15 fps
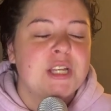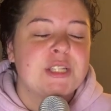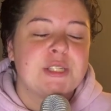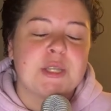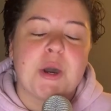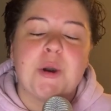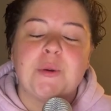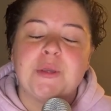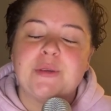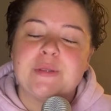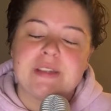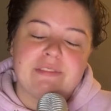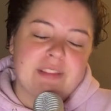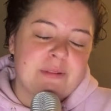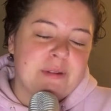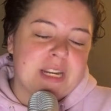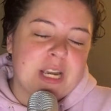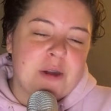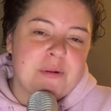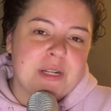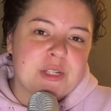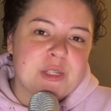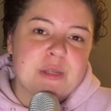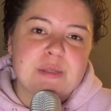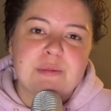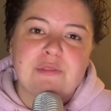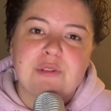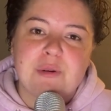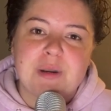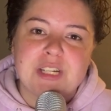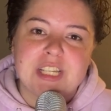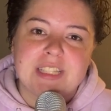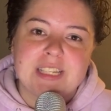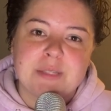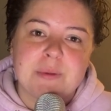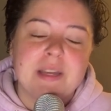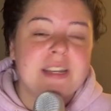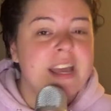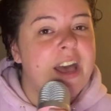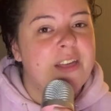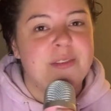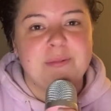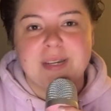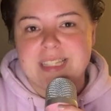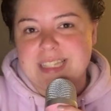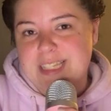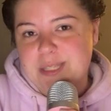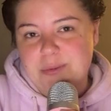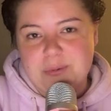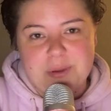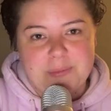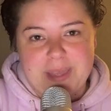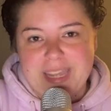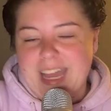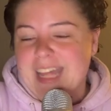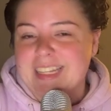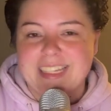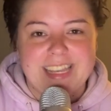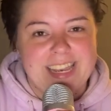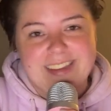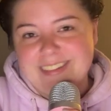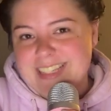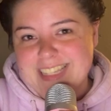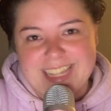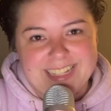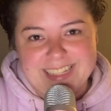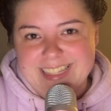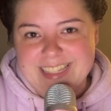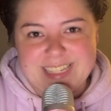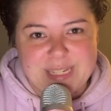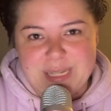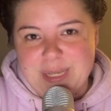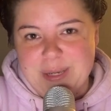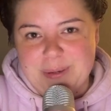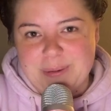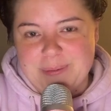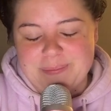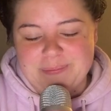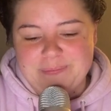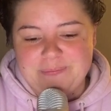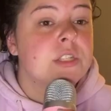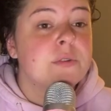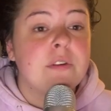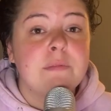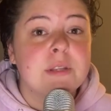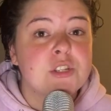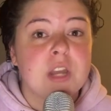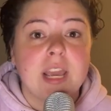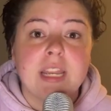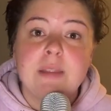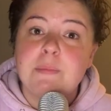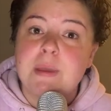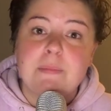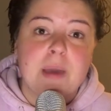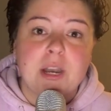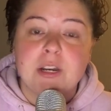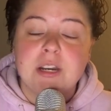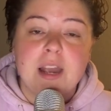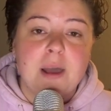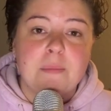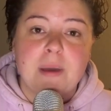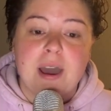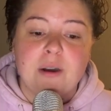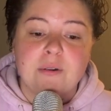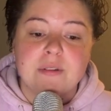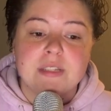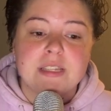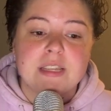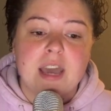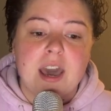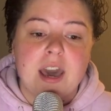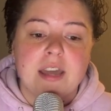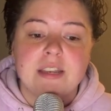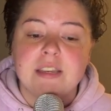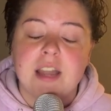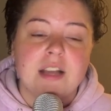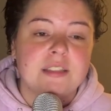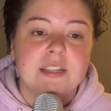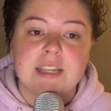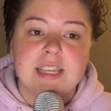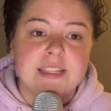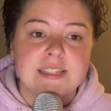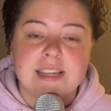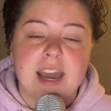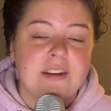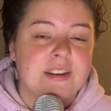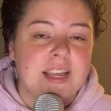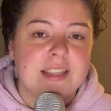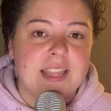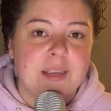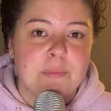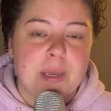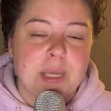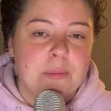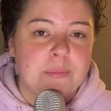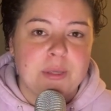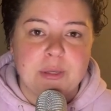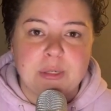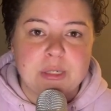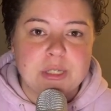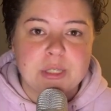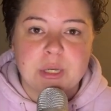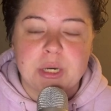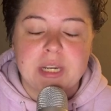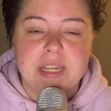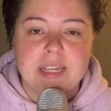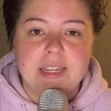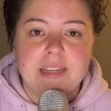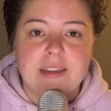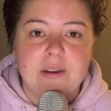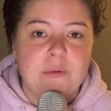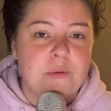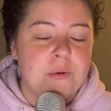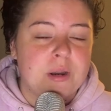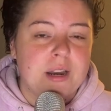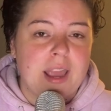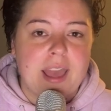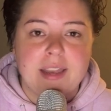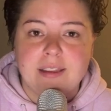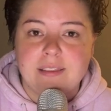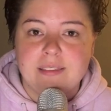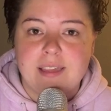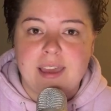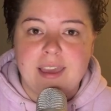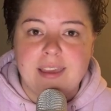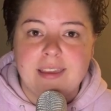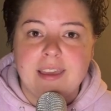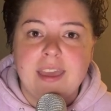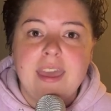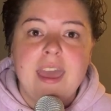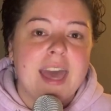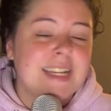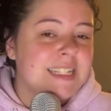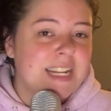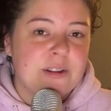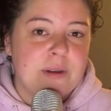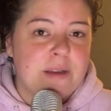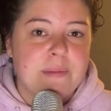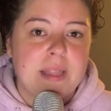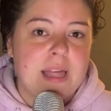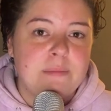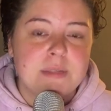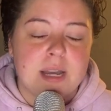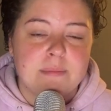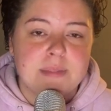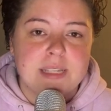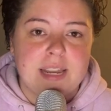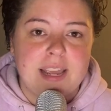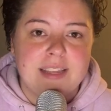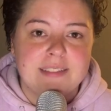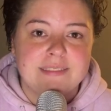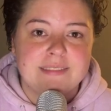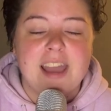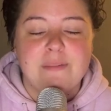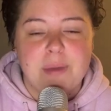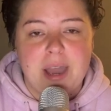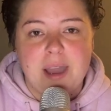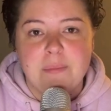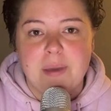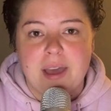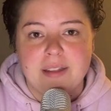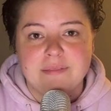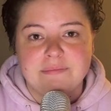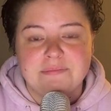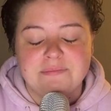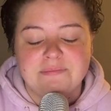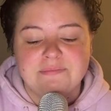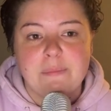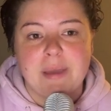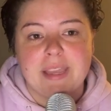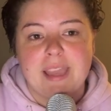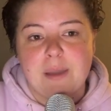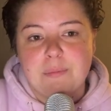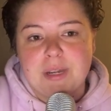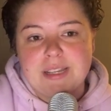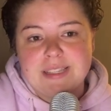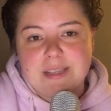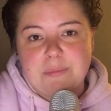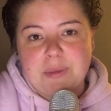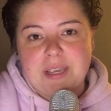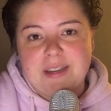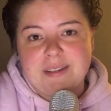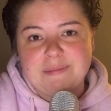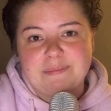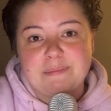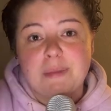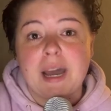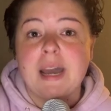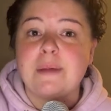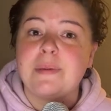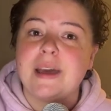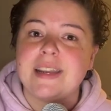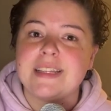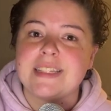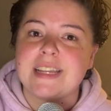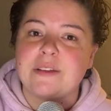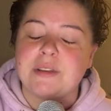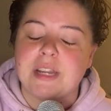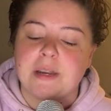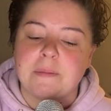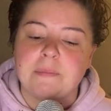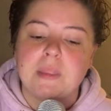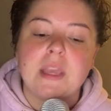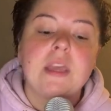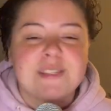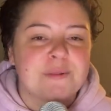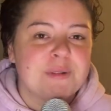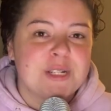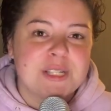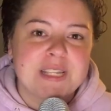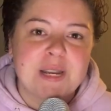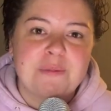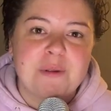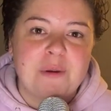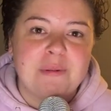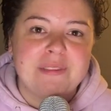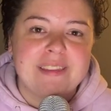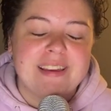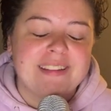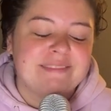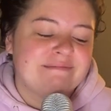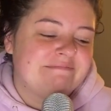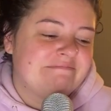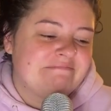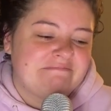So you definitely want to go watch those before watching this one. Otherwise, this will make no sense to you. Also, I've been trying to be better about not looking down at like my computer screen or anything. And I don't have my laptop today. I have my iPad. My camera is up here. My iPad is down here. So we're just going to roll with it.